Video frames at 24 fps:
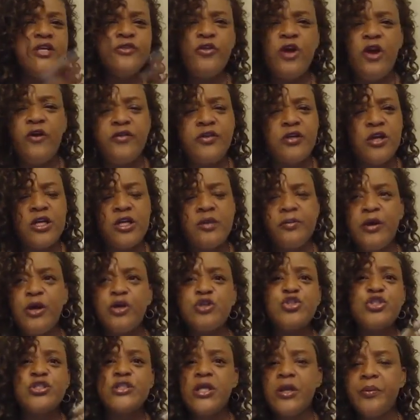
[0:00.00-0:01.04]
Harvey talked about
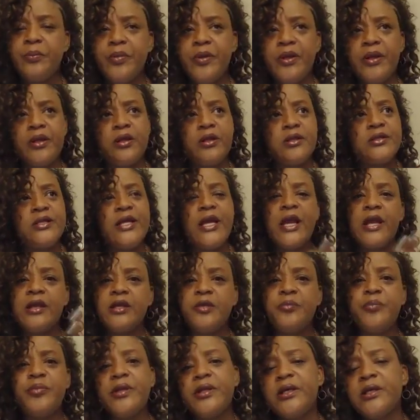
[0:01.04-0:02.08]
jumping and taking the
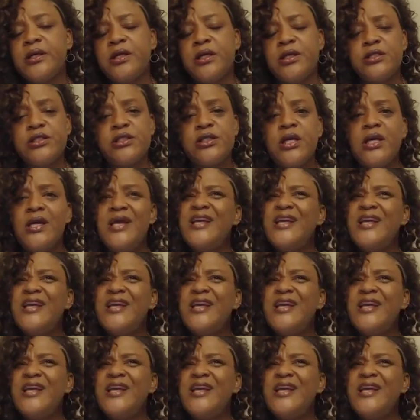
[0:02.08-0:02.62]
plunge,